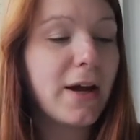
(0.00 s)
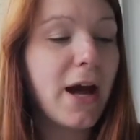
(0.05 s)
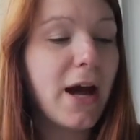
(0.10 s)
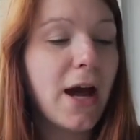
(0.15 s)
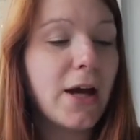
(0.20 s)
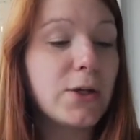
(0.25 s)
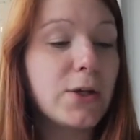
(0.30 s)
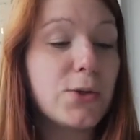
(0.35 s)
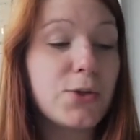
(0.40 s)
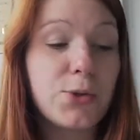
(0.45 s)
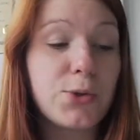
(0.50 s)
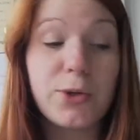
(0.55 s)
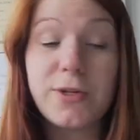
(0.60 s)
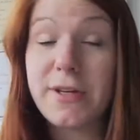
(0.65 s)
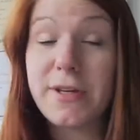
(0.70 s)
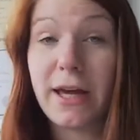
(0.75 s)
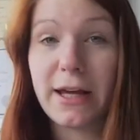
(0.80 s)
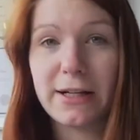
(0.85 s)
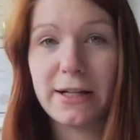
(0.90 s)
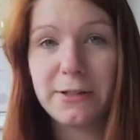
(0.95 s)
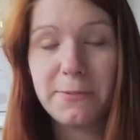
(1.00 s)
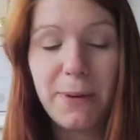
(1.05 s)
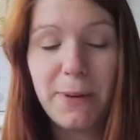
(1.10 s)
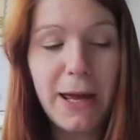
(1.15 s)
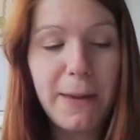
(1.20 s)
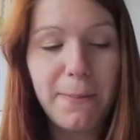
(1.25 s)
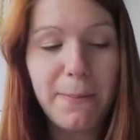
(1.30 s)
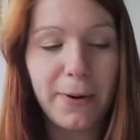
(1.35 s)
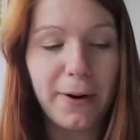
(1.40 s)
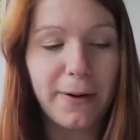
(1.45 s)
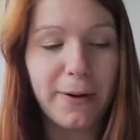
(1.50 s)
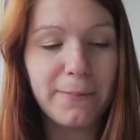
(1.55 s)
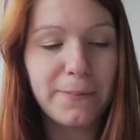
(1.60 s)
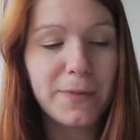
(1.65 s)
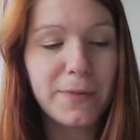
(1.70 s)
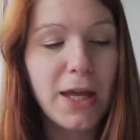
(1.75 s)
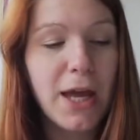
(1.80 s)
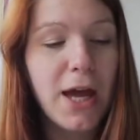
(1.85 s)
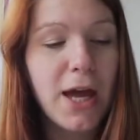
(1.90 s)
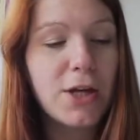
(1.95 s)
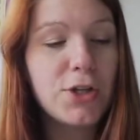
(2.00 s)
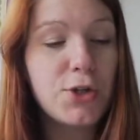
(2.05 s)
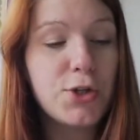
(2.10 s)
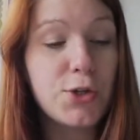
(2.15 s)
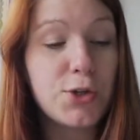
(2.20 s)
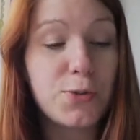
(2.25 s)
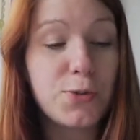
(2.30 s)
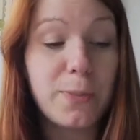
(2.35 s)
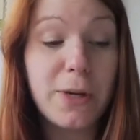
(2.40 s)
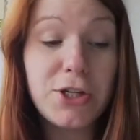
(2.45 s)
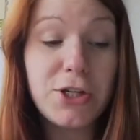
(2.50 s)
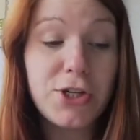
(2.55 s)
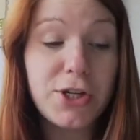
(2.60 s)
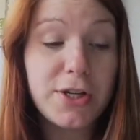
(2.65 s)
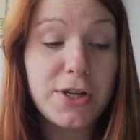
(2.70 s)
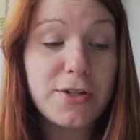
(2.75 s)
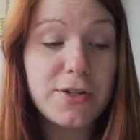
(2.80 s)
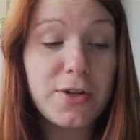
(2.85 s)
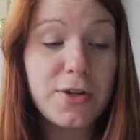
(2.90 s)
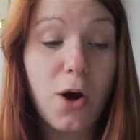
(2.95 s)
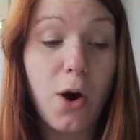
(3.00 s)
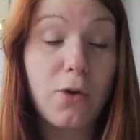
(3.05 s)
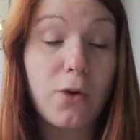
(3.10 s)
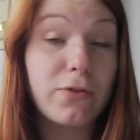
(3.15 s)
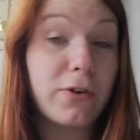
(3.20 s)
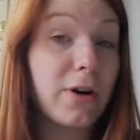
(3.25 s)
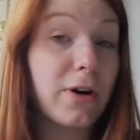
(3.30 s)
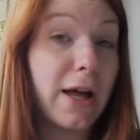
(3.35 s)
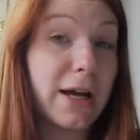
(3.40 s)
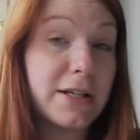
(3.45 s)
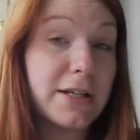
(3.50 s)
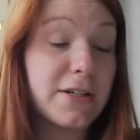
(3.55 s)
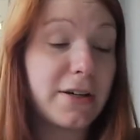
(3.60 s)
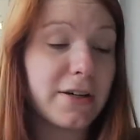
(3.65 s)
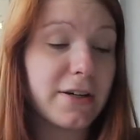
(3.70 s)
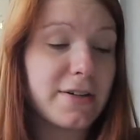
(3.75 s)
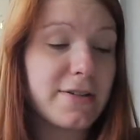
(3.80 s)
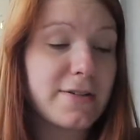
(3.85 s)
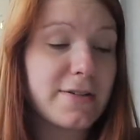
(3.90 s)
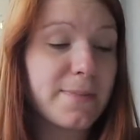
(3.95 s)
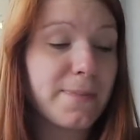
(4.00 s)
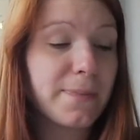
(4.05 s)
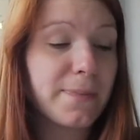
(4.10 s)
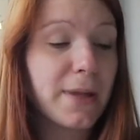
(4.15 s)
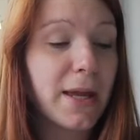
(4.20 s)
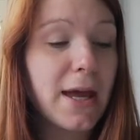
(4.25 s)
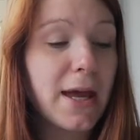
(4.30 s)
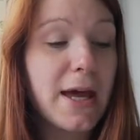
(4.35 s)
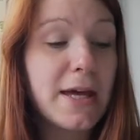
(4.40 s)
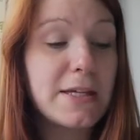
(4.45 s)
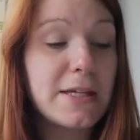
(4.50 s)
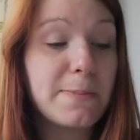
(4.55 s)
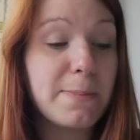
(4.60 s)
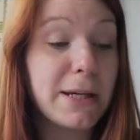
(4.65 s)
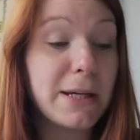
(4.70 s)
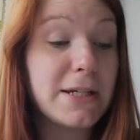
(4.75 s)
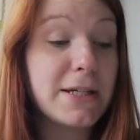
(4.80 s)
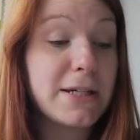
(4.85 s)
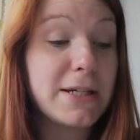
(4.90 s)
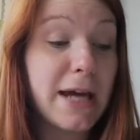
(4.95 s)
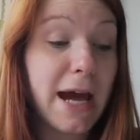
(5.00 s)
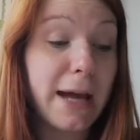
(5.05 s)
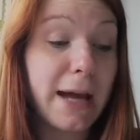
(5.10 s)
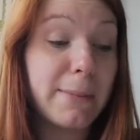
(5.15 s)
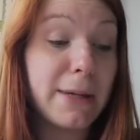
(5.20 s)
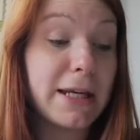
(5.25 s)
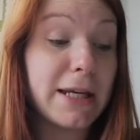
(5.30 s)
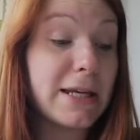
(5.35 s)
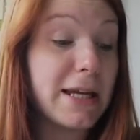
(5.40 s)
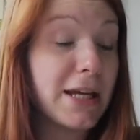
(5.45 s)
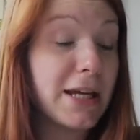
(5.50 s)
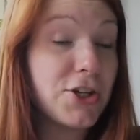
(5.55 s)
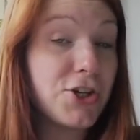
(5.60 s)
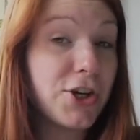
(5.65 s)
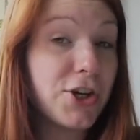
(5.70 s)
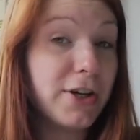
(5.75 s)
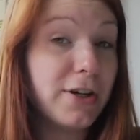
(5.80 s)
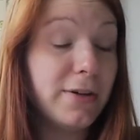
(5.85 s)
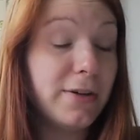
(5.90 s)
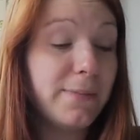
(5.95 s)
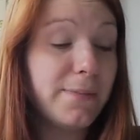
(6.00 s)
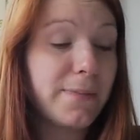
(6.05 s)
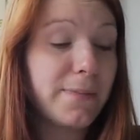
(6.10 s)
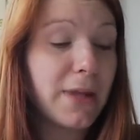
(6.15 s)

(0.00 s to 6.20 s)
use recycled paper, choose matches over lighters, spend time in nature,